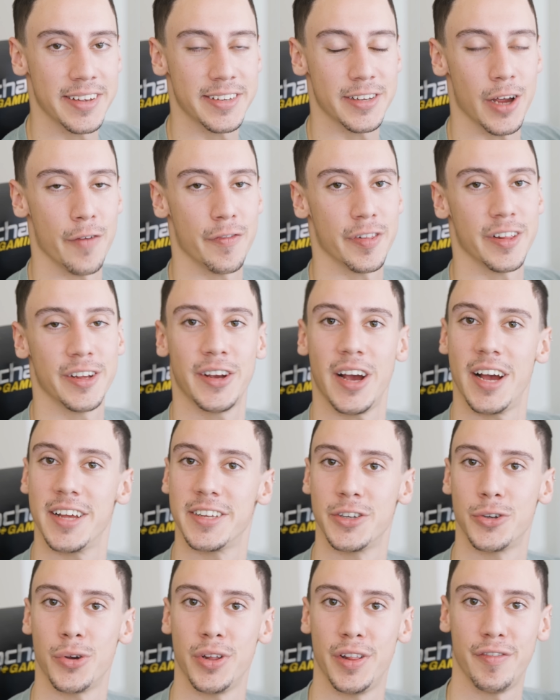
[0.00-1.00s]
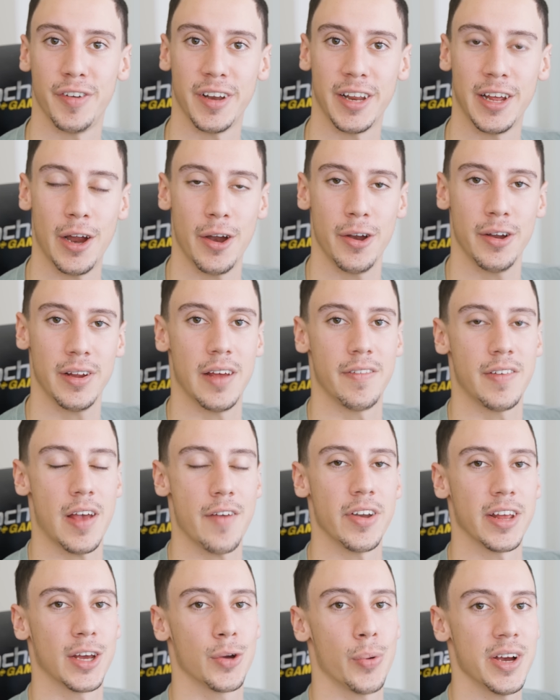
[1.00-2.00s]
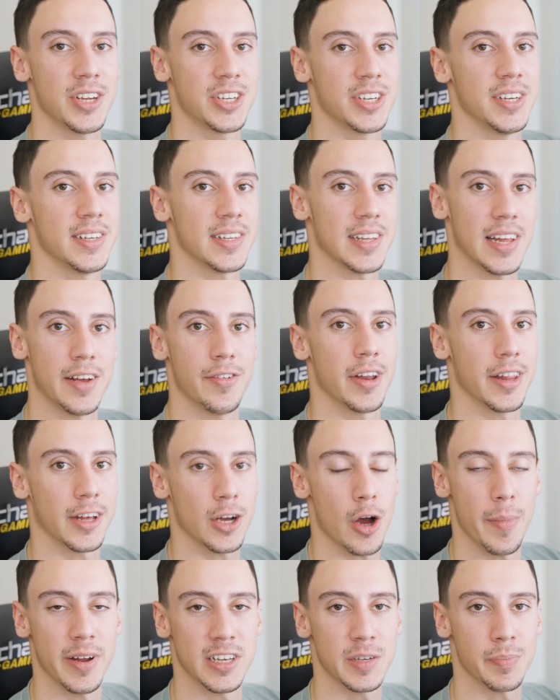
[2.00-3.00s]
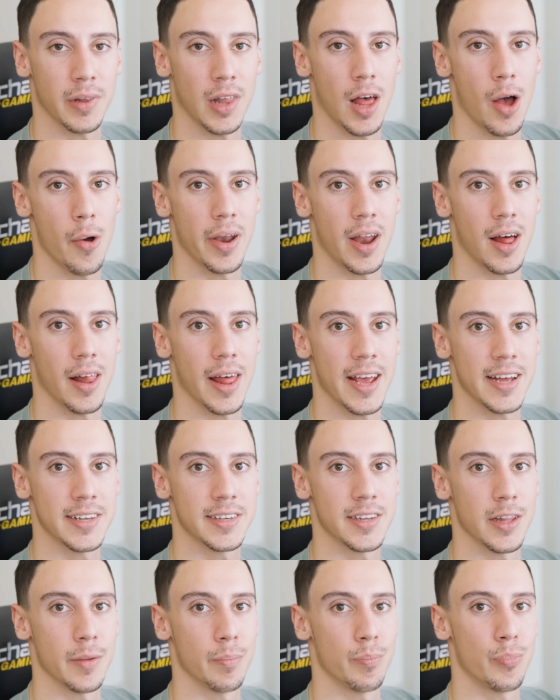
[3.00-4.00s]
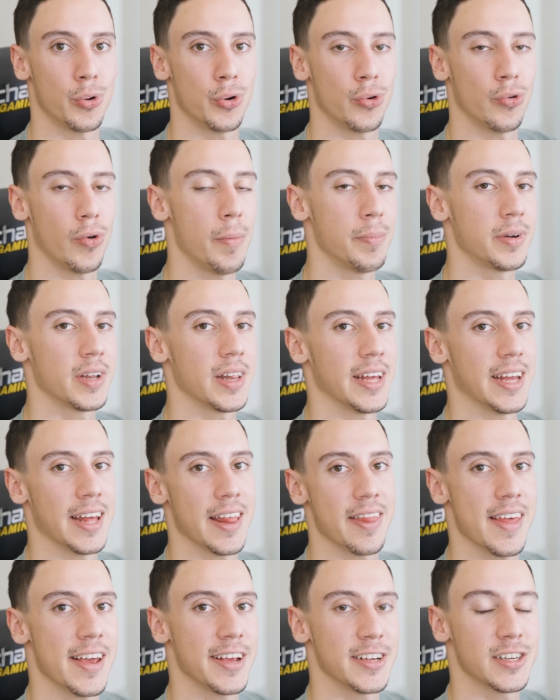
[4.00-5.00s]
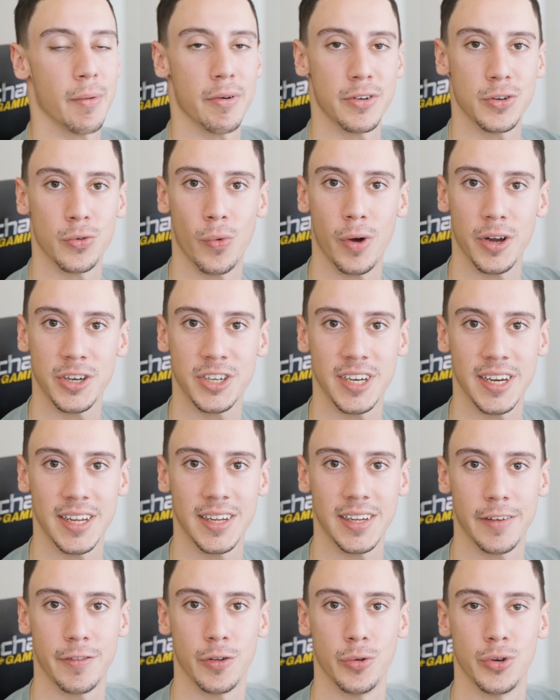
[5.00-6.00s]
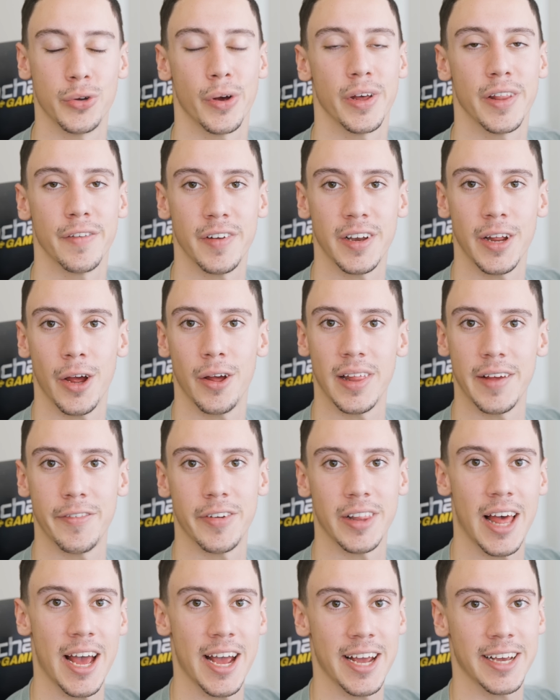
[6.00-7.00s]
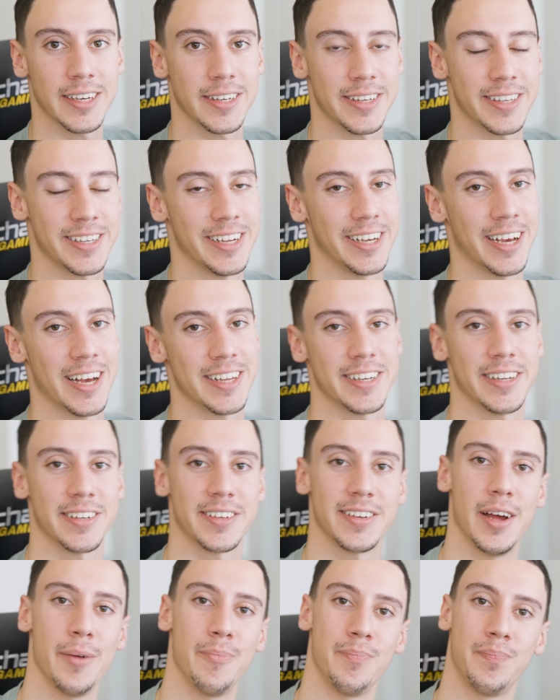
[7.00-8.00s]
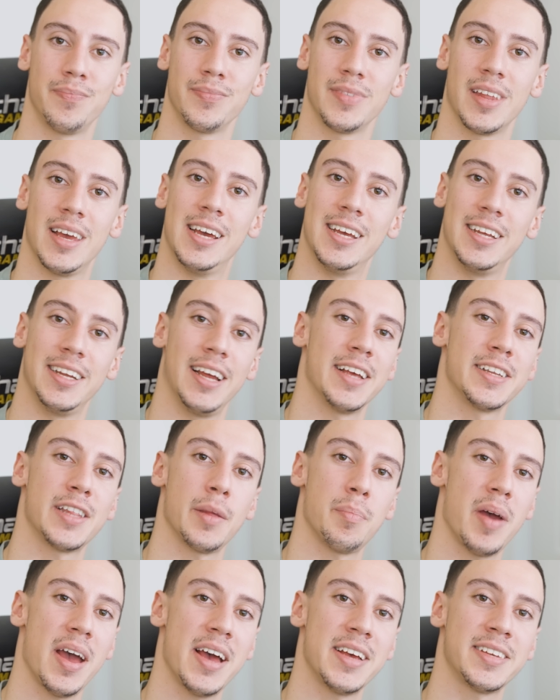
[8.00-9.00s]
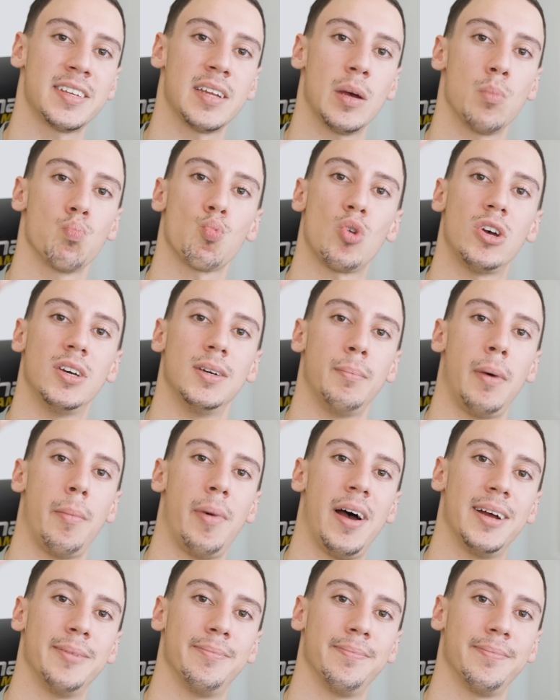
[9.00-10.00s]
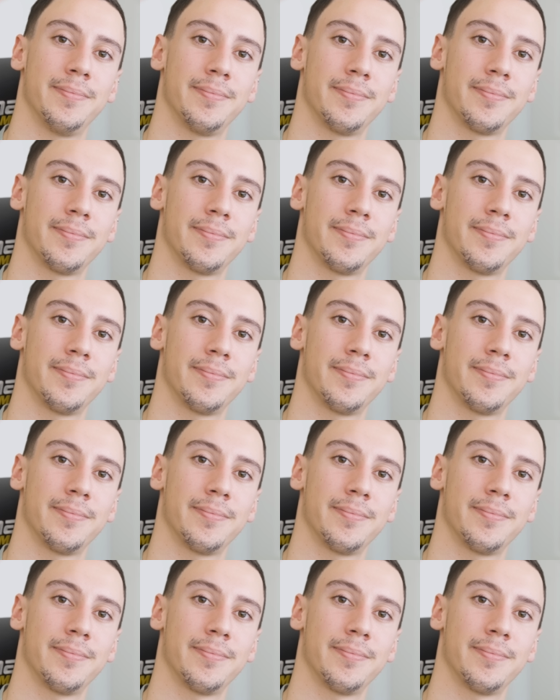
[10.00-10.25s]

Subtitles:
Hopefully you guys enjoyed the video. If you have any questions, leave it in the comments below and I'll answer them promptly. Thank you so much for watching. If you enjoyed the video, leave a like. I'll see you guys next time. You guys are the best. Bye-bye.